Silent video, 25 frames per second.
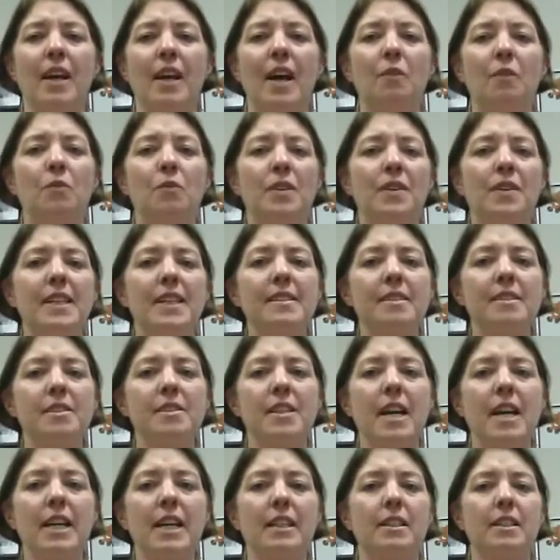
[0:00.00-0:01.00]
And when these are
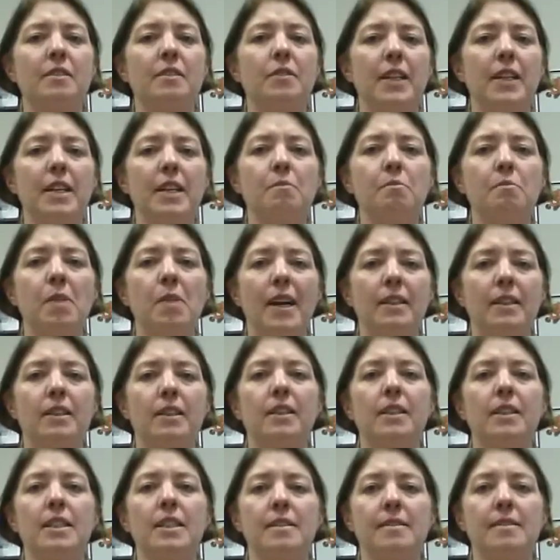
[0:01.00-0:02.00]
negatively
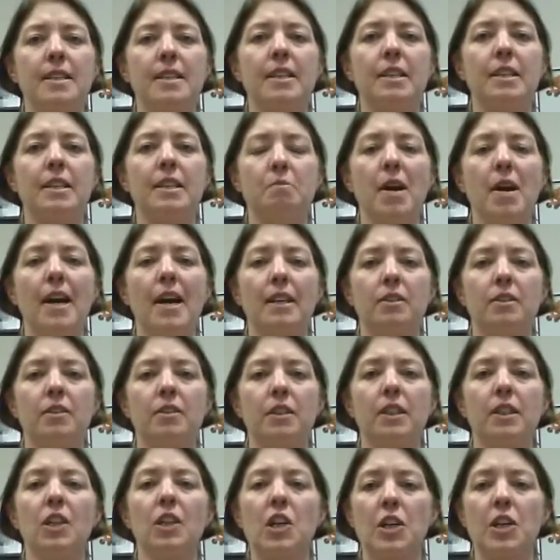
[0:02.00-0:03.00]
impacted, this can impact
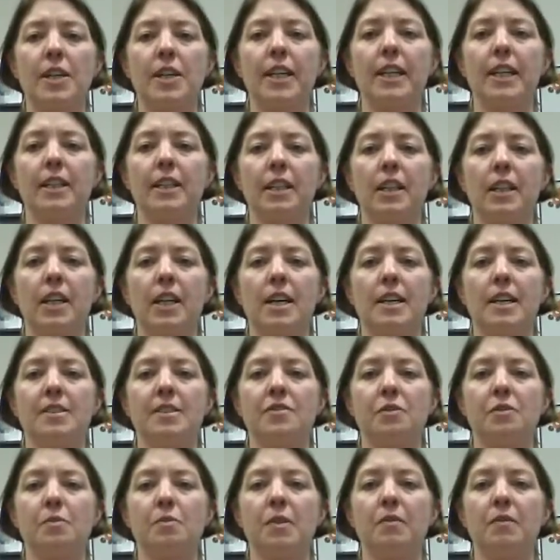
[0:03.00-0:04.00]
on learning in the
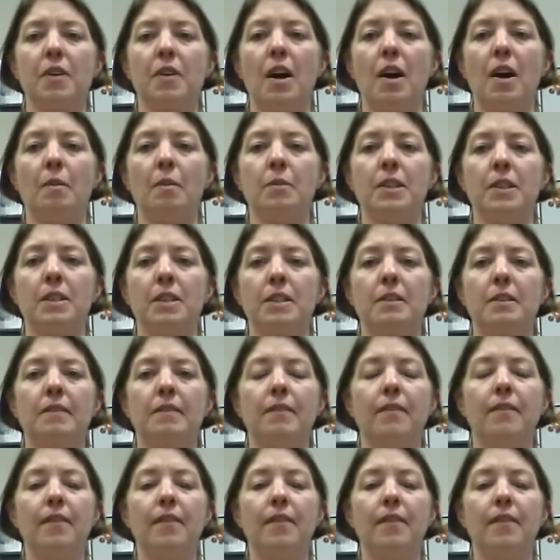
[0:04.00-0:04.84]
classroom environment.